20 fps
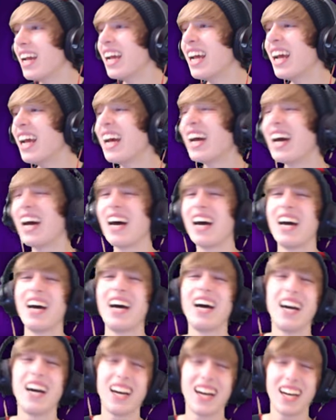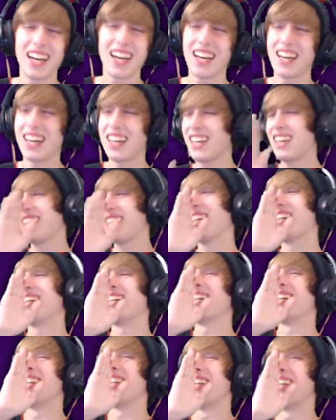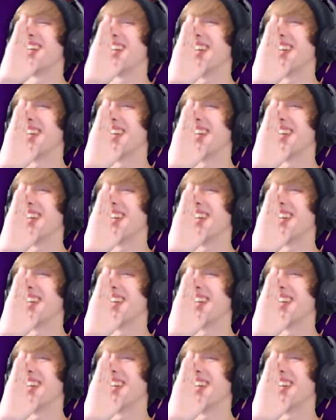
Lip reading: No one is speaking in this clip.